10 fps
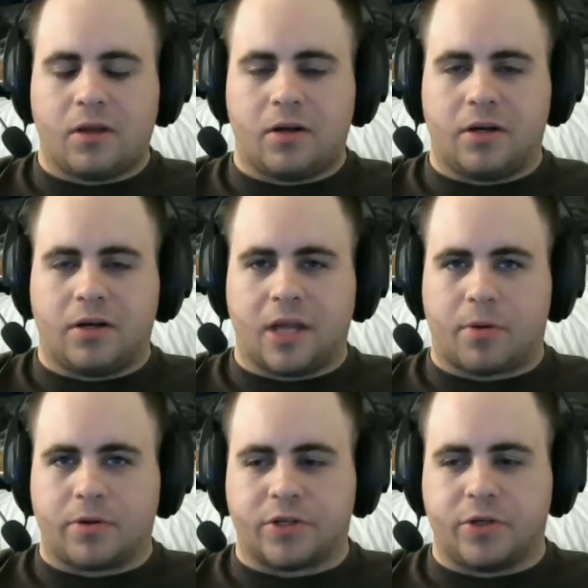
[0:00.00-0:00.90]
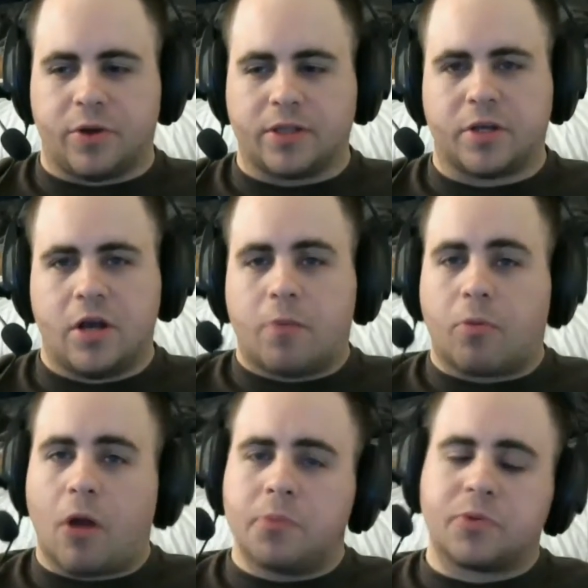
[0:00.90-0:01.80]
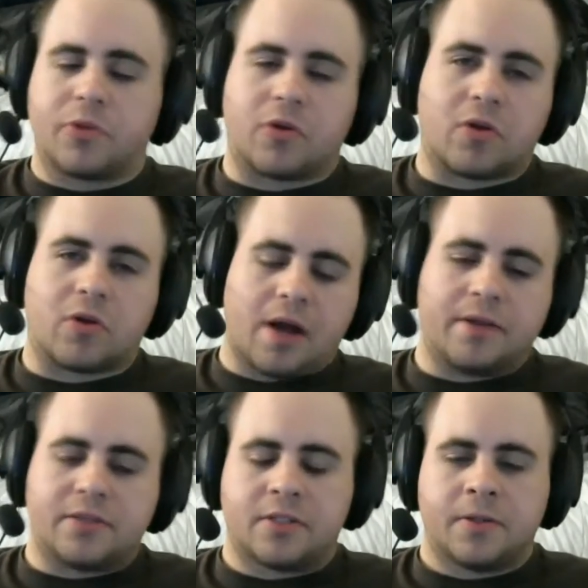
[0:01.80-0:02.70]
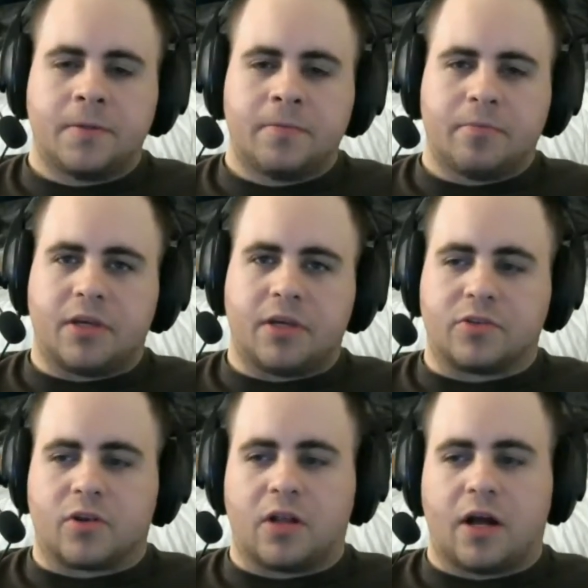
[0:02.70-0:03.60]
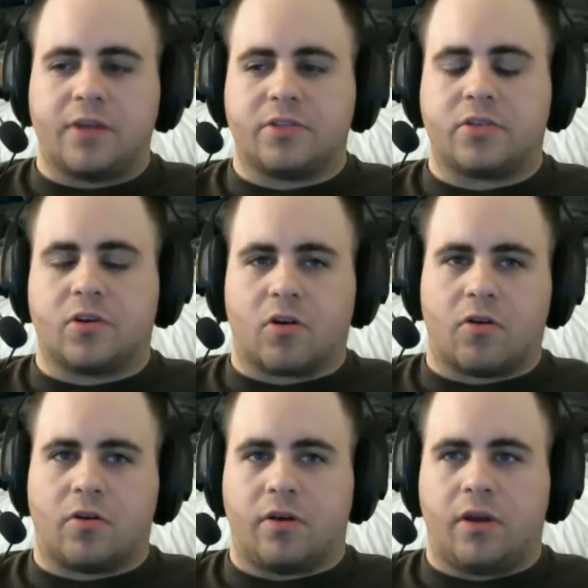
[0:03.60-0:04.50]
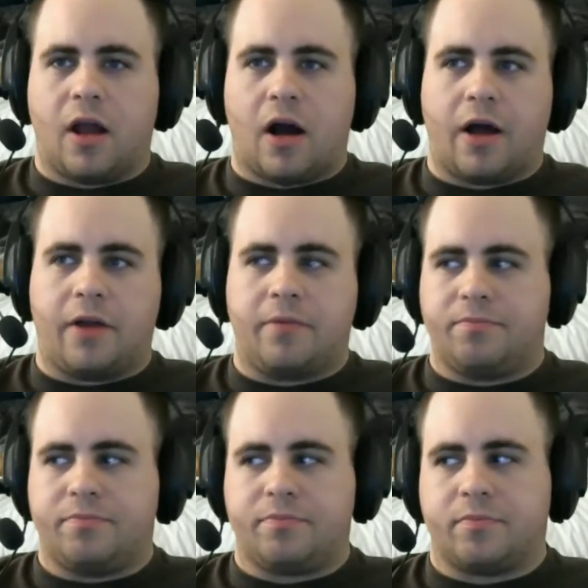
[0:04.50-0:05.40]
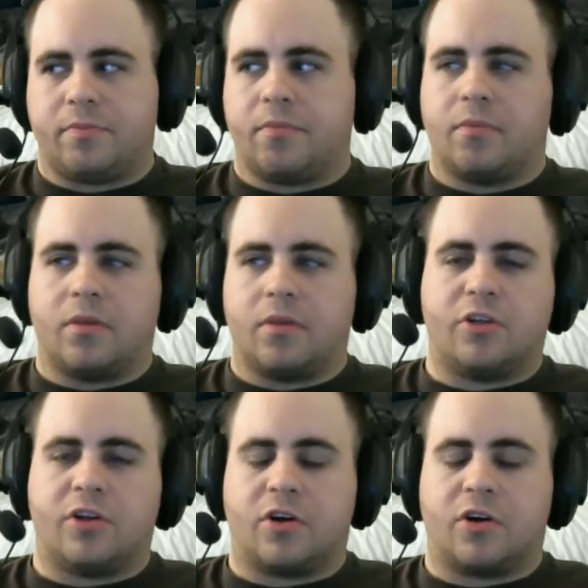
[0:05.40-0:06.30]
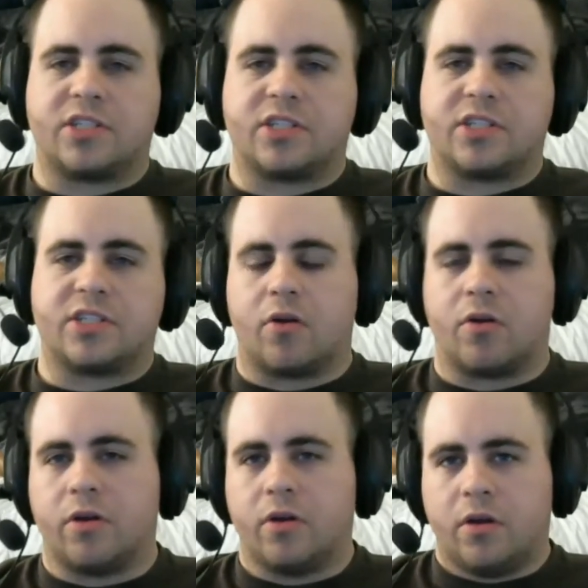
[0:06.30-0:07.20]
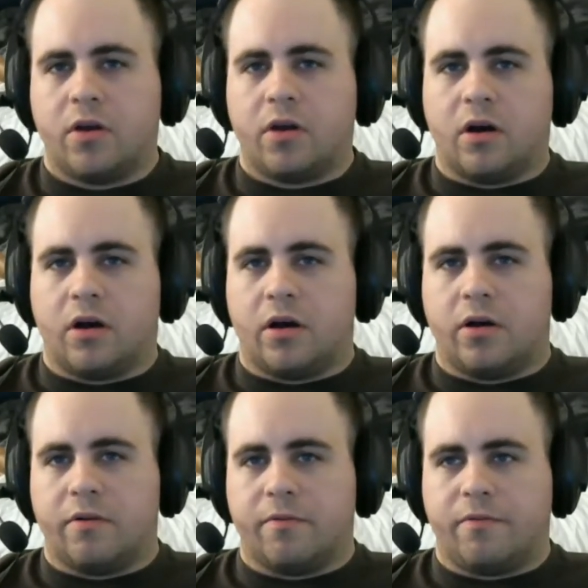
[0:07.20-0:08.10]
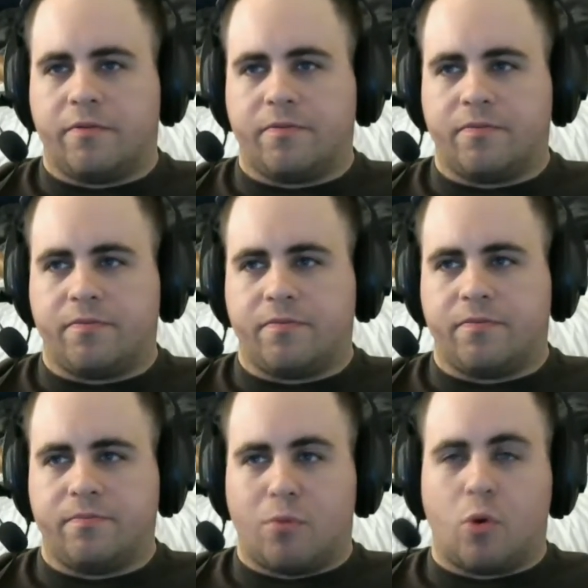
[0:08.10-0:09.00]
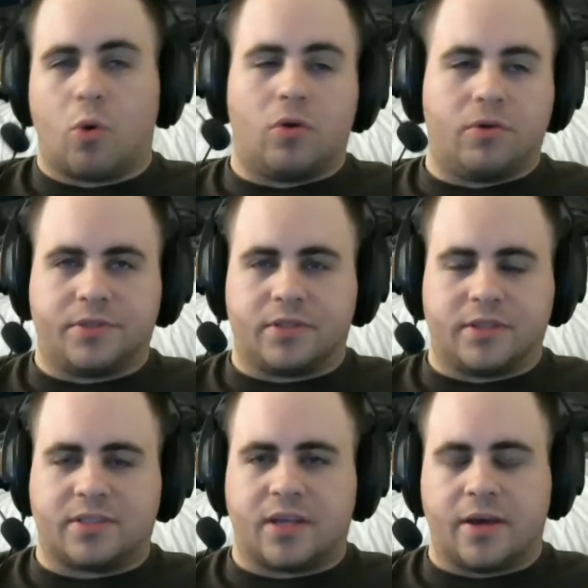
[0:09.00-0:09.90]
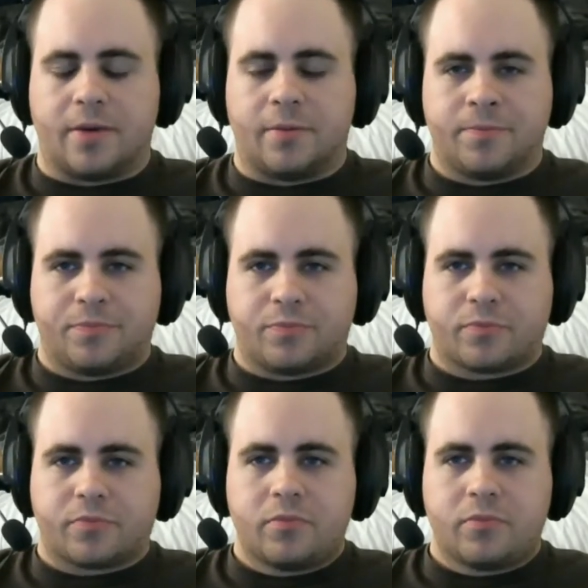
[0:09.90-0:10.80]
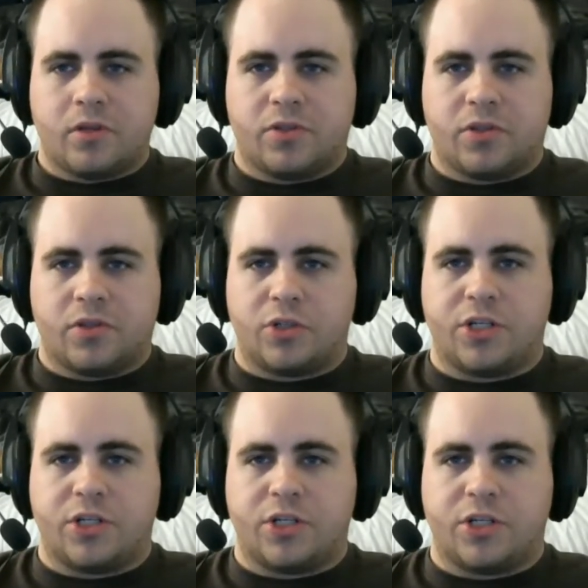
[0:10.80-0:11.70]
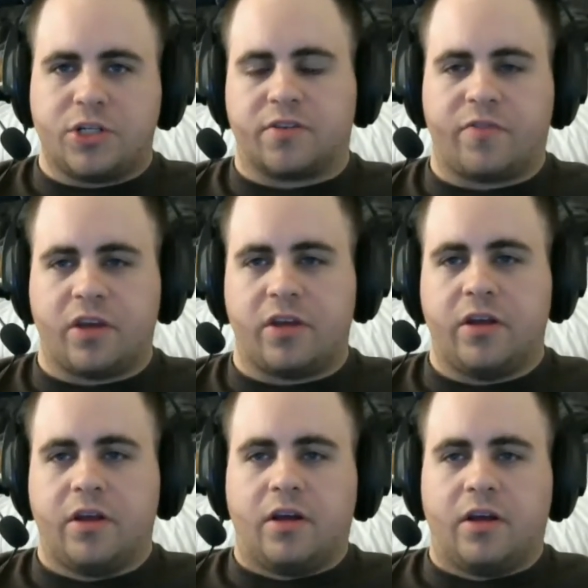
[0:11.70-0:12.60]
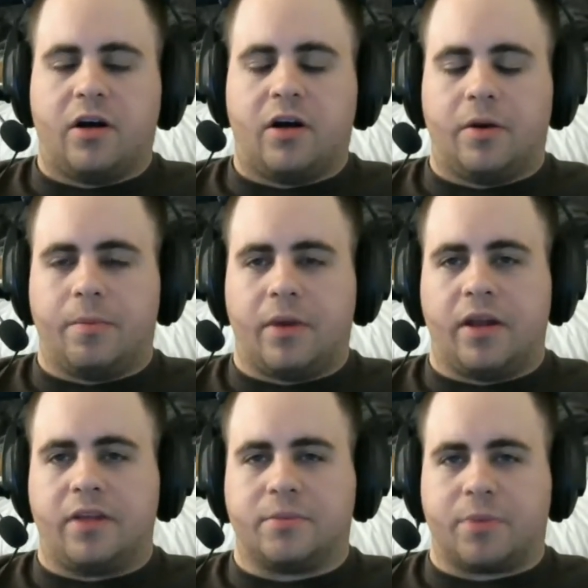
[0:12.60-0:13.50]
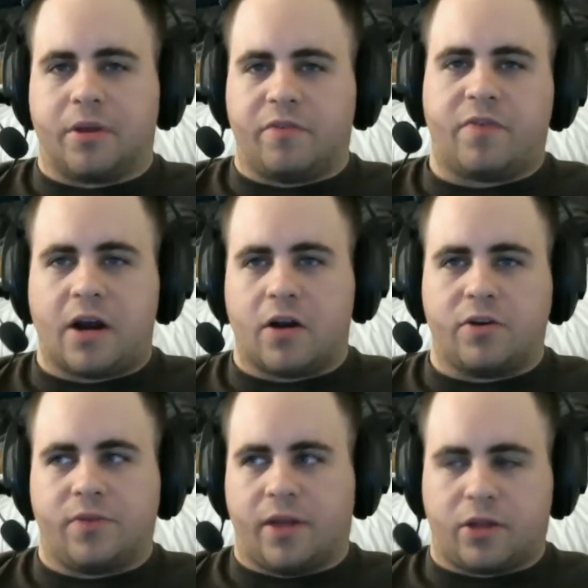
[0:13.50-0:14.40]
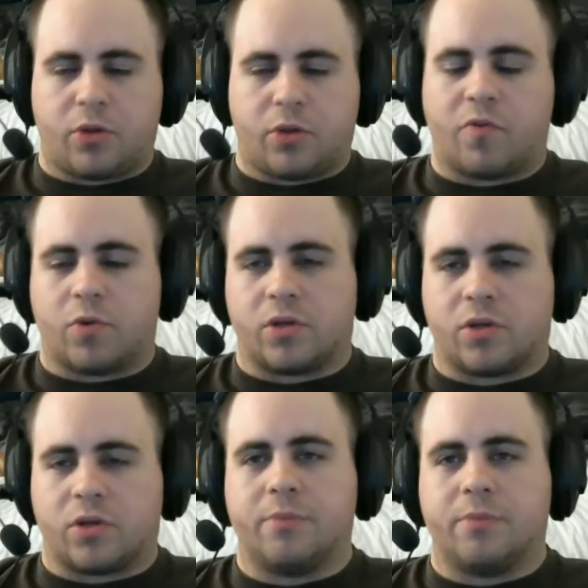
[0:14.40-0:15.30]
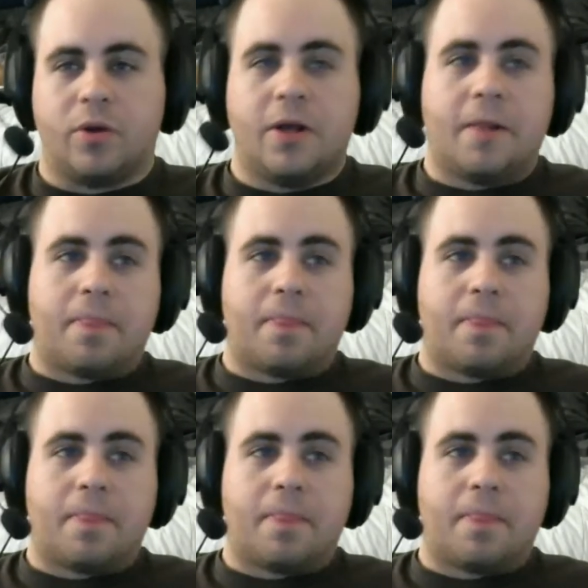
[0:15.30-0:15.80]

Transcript: type person who has problems with her clients because her clients are not to her standard of morals, let's say. So she causes a fit and ends up getting fired like 3 or 4 times. So